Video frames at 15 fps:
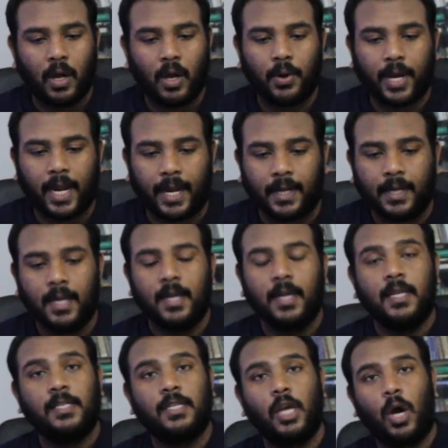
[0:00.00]
Okay,
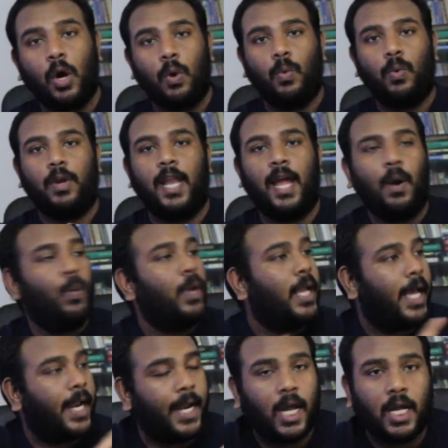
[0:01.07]
So now we
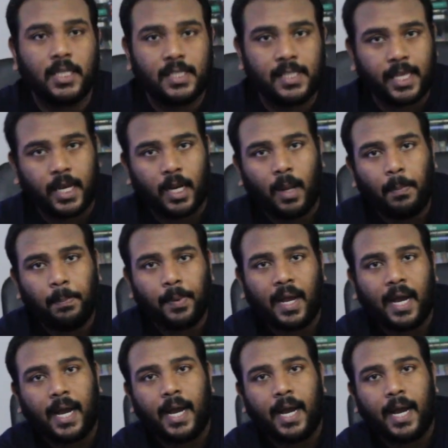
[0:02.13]
got it all set up.